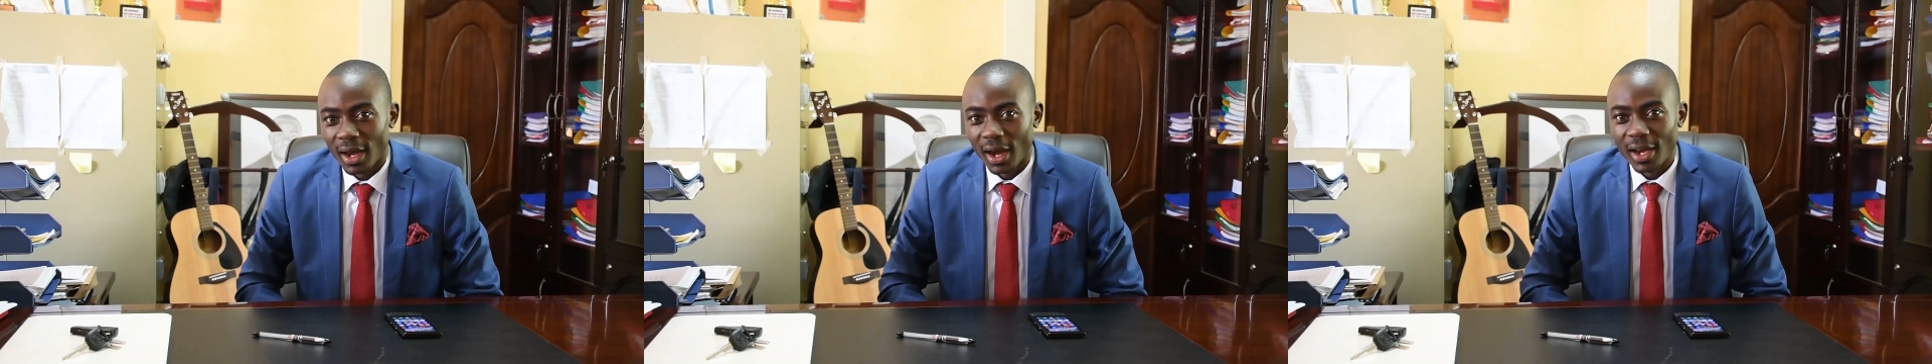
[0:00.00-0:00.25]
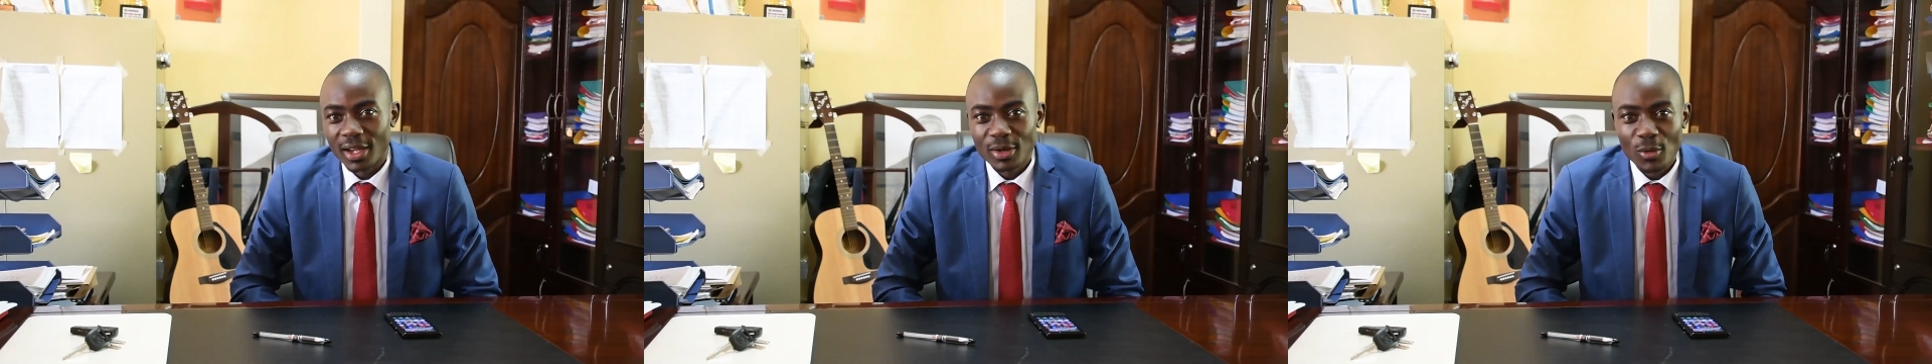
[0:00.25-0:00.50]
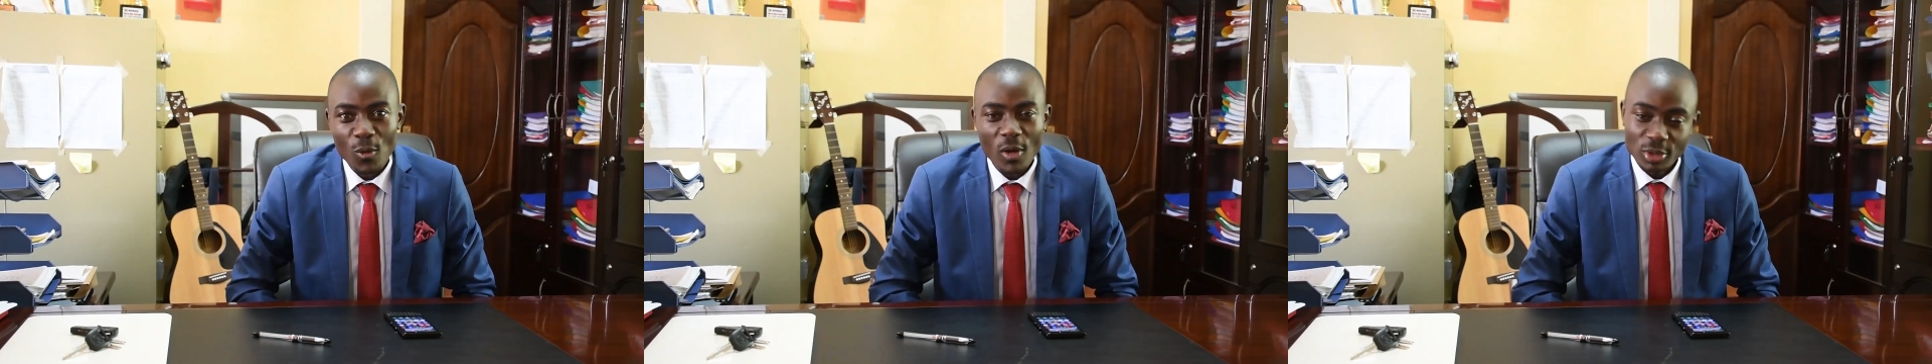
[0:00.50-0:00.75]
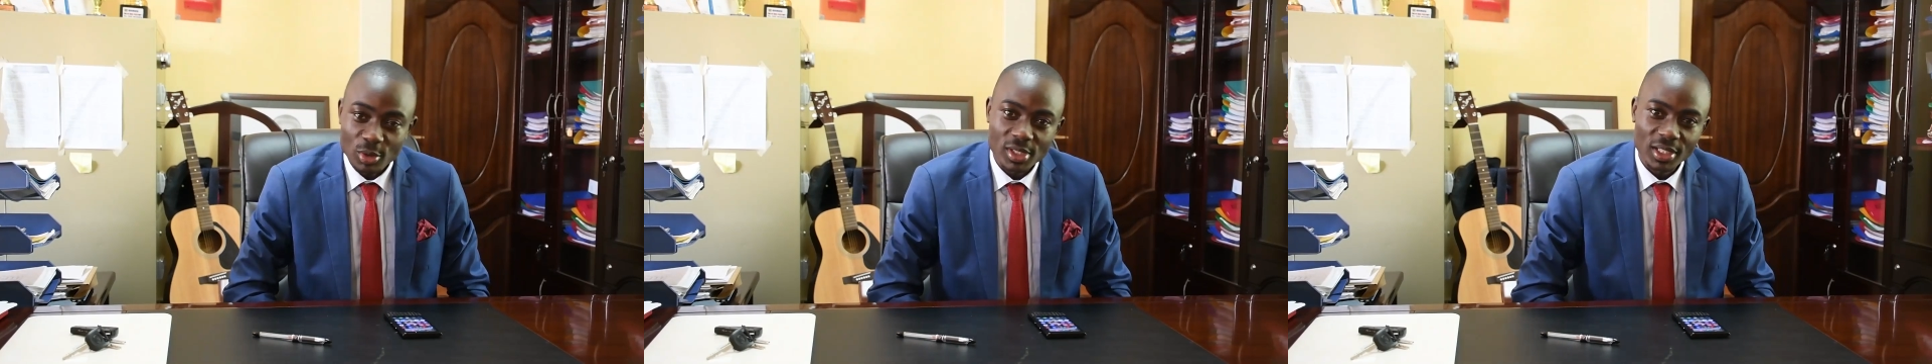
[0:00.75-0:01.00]
I
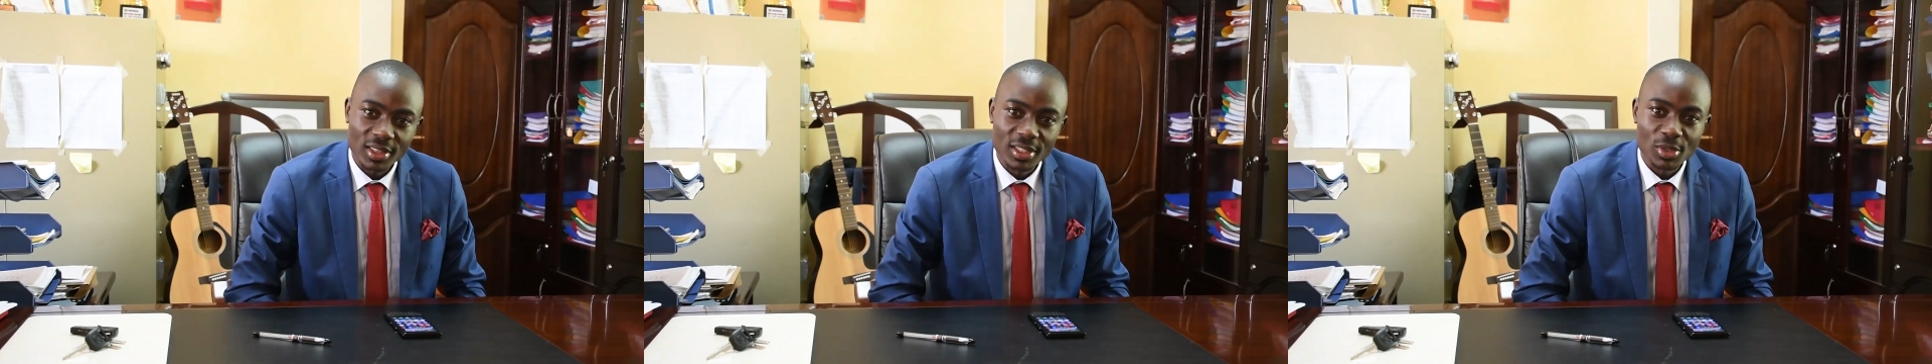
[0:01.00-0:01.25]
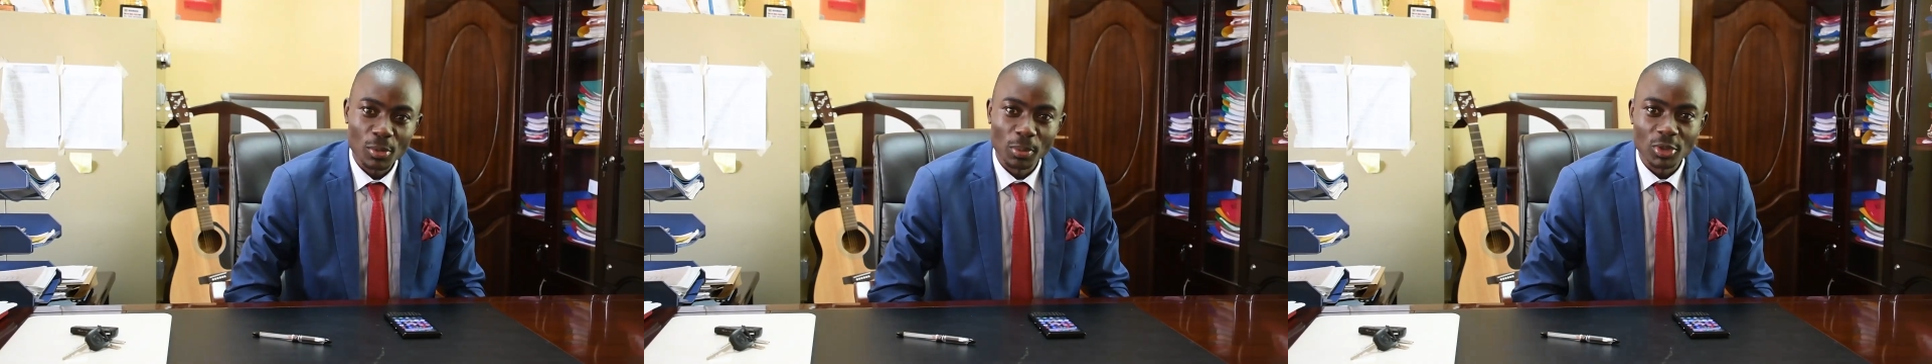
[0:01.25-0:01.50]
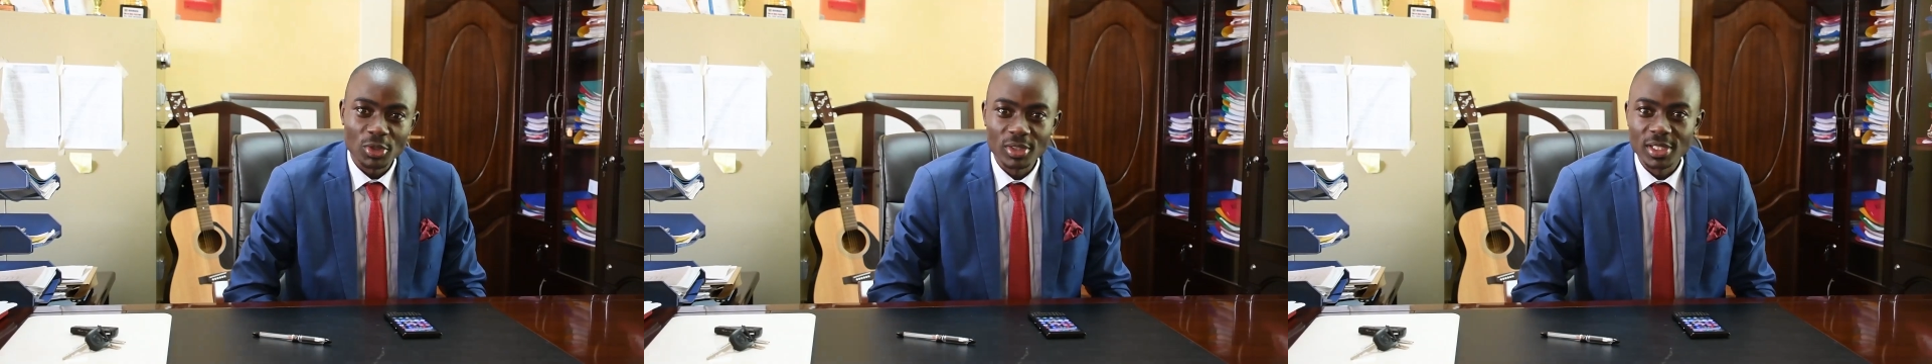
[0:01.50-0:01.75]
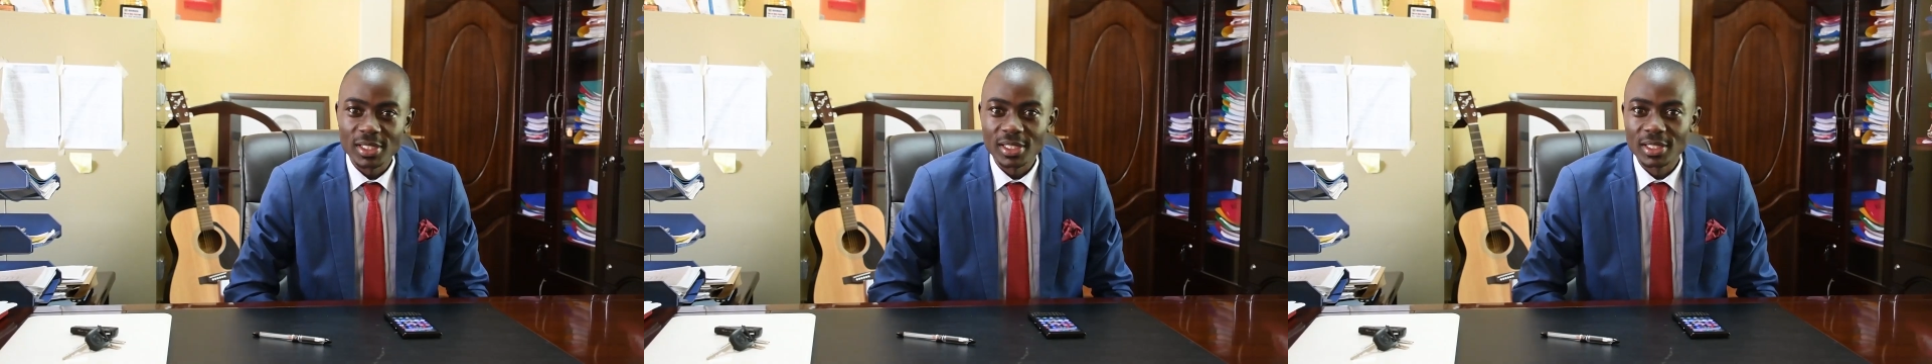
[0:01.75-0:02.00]
want to take this
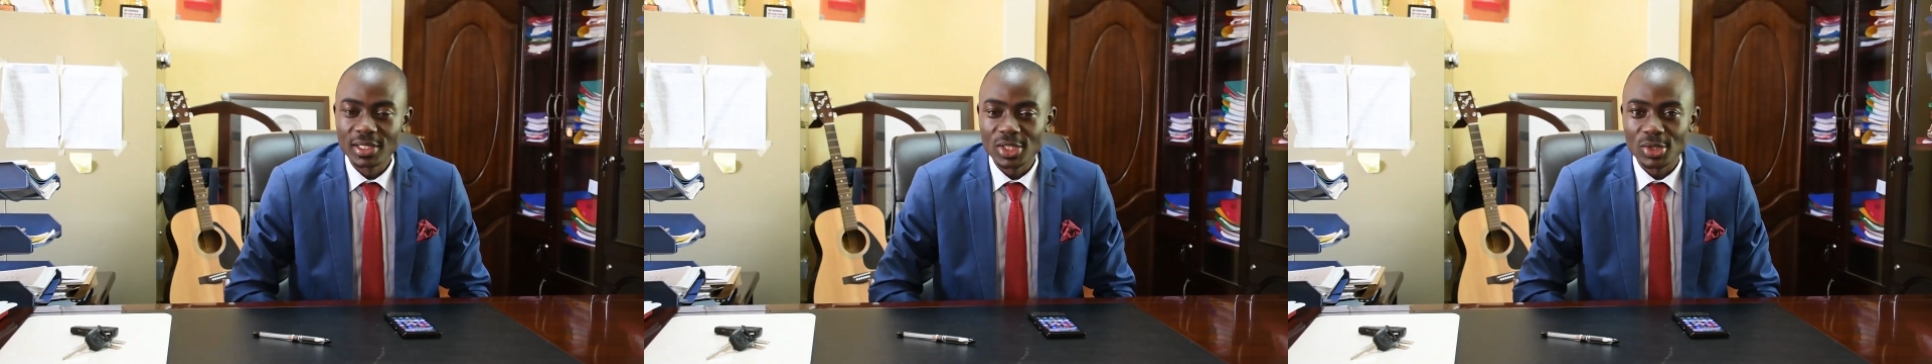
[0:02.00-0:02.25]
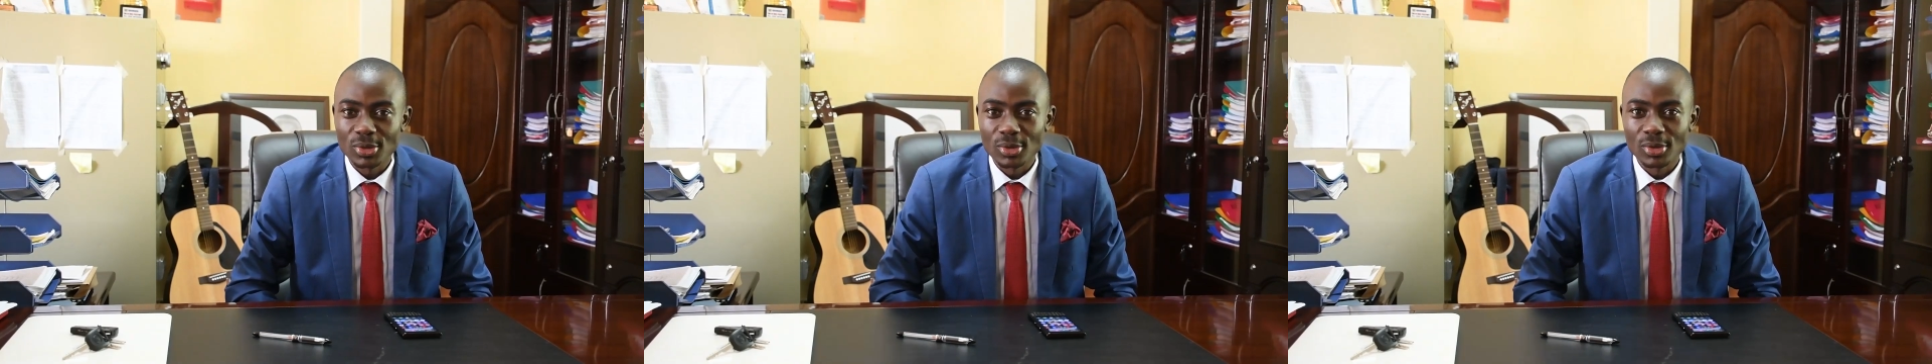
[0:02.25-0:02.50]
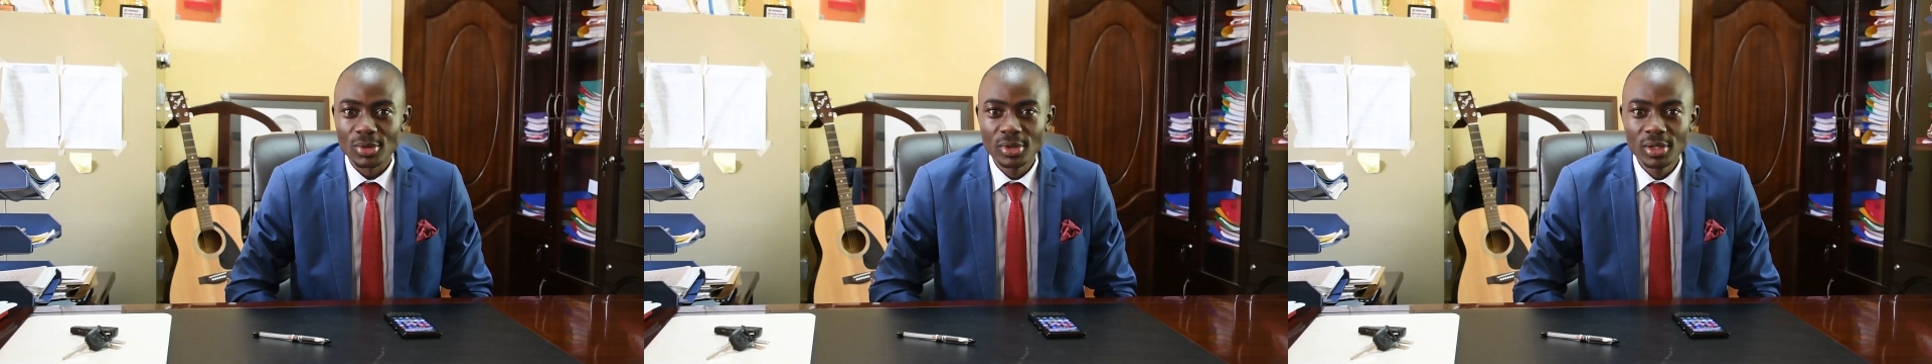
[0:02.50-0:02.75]
opportunity to